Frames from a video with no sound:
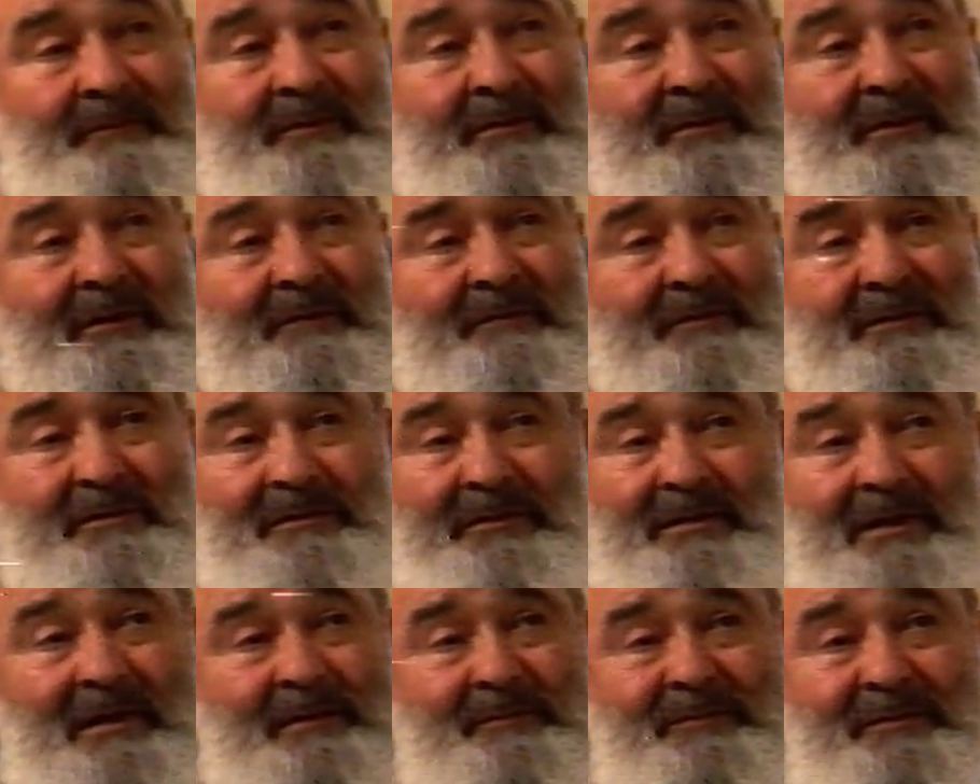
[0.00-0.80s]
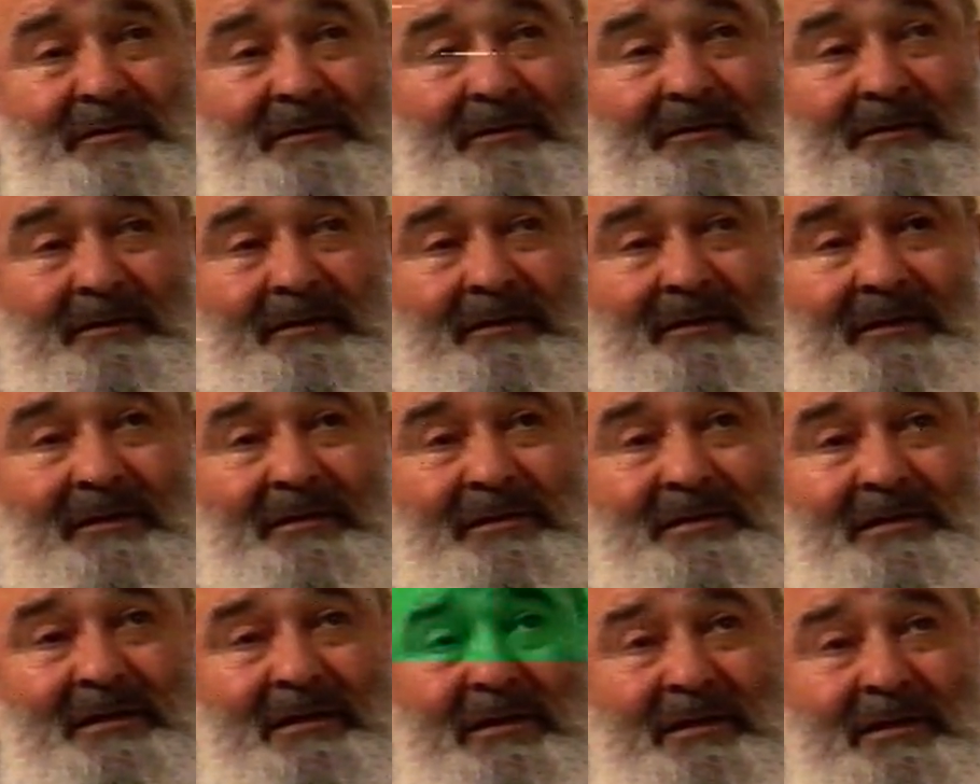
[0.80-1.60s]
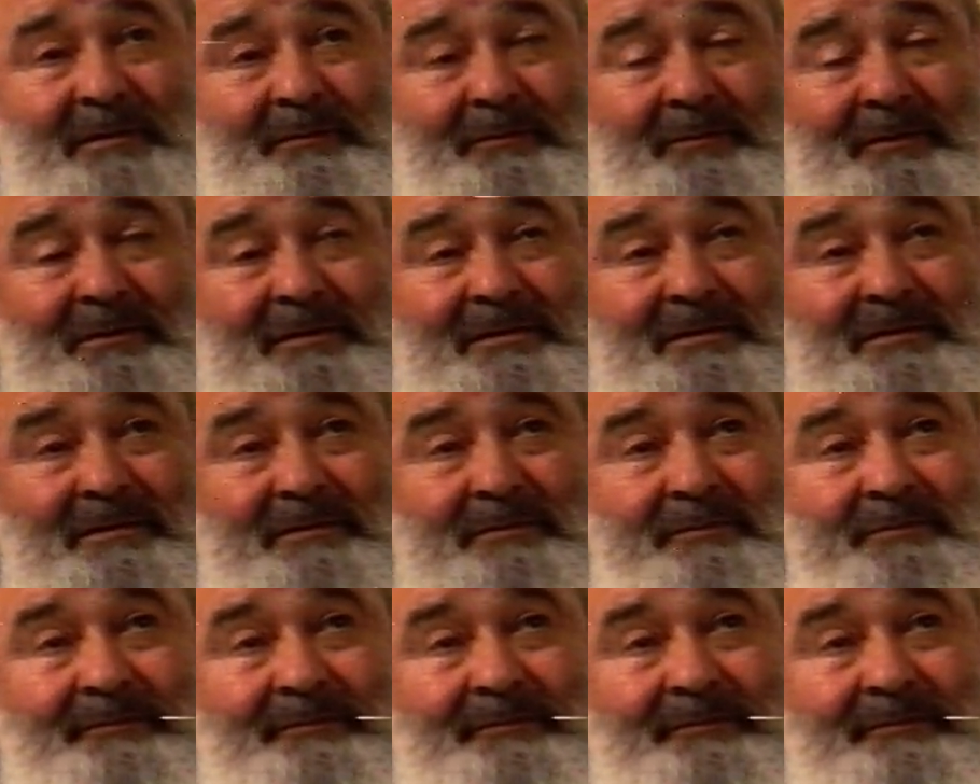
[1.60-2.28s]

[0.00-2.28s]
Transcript: He was an absolutely angelic person.